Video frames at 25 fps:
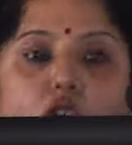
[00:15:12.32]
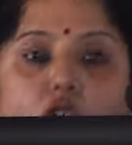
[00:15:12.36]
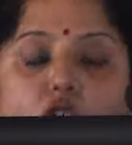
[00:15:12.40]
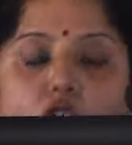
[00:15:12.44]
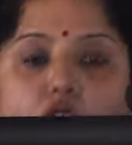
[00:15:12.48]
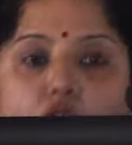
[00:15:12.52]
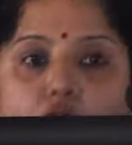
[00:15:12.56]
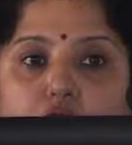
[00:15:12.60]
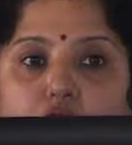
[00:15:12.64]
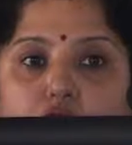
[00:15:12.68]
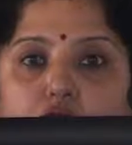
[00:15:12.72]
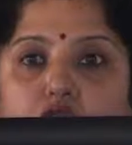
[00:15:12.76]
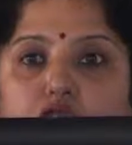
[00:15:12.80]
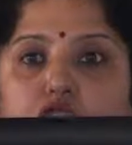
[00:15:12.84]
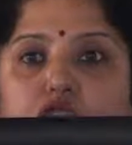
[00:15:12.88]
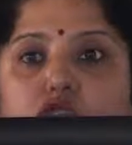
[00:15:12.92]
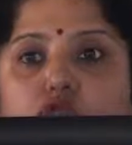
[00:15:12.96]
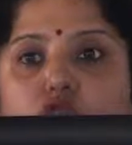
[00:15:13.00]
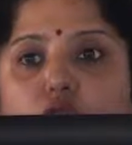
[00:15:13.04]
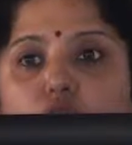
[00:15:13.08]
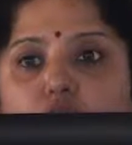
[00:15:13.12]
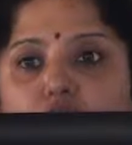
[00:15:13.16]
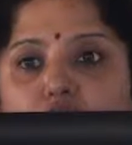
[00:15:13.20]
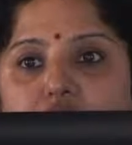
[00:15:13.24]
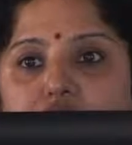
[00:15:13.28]
or to
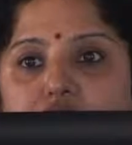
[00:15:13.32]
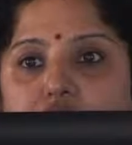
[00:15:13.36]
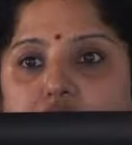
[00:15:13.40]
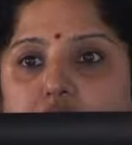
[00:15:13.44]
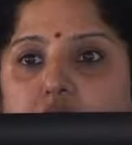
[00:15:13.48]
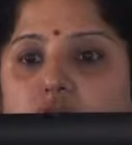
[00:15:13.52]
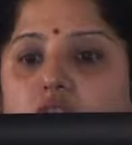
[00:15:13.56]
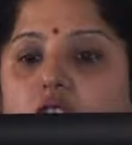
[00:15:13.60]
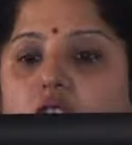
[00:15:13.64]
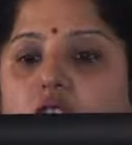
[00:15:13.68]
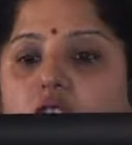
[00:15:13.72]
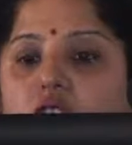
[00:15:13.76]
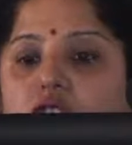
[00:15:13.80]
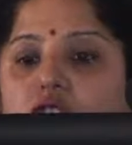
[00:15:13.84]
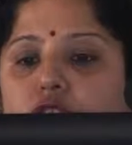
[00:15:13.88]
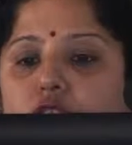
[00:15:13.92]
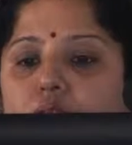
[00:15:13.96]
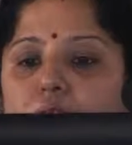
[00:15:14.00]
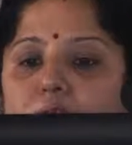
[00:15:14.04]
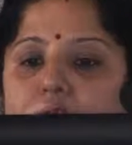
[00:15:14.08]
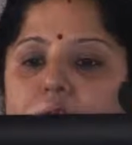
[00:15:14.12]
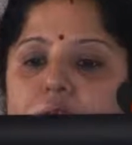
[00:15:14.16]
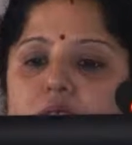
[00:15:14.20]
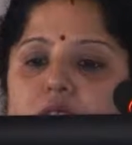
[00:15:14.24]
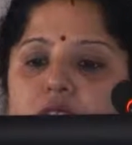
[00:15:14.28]
alter or to
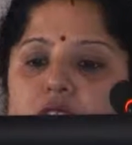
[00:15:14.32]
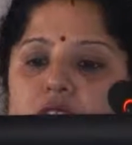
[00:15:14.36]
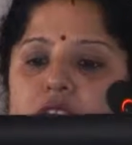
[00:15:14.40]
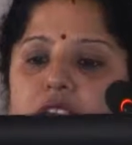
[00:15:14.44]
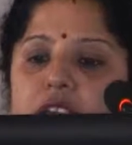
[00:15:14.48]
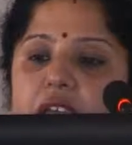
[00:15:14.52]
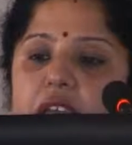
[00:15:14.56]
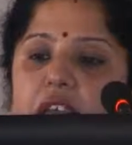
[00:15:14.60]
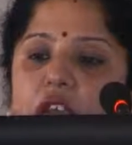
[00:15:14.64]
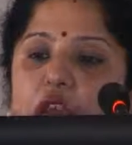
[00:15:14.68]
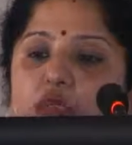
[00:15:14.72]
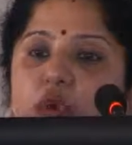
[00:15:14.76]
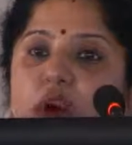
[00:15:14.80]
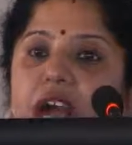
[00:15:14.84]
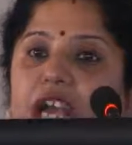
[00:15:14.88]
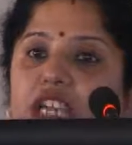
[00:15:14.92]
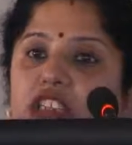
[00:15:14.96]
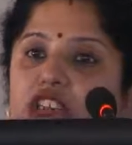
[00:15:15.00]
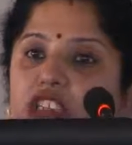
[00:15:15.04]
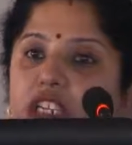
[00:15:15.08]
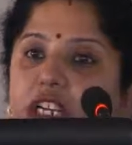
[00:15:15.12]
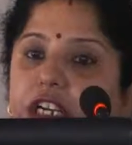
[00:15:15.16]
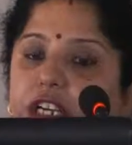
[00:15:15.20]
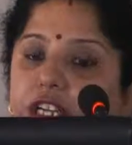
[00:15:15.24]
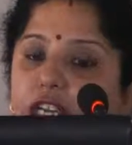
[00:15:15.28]
repair the acquired
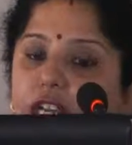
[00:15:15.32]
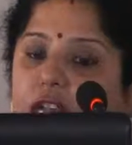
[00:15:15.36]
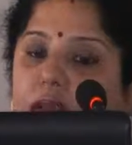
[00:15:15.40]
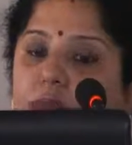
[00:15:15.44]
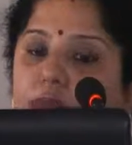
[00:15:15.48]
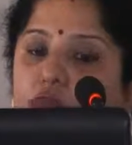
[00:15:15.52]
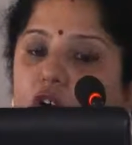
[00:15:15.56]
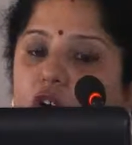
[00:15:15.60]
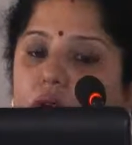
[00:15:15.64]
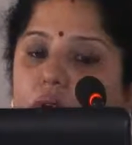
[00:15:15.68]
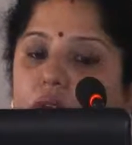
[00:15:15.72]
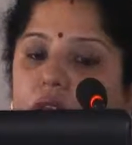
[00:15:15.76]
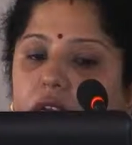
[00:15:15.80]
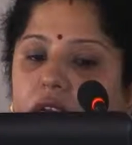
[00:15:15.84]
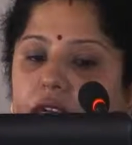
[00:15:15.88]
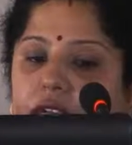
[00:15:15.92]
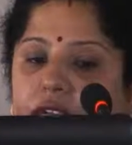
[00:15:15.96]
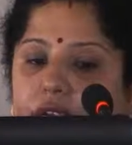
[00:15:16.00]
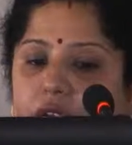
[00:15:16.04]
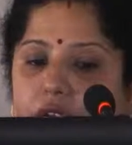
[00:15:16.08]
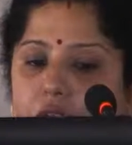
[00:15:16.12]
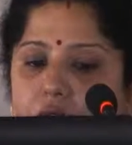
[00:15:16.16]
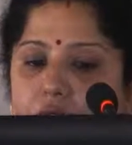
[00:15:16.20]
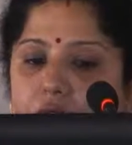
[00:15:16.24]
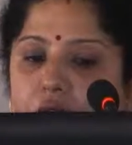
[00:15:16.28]
genetic
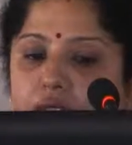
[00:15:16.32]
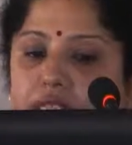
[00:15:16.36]
abnormality.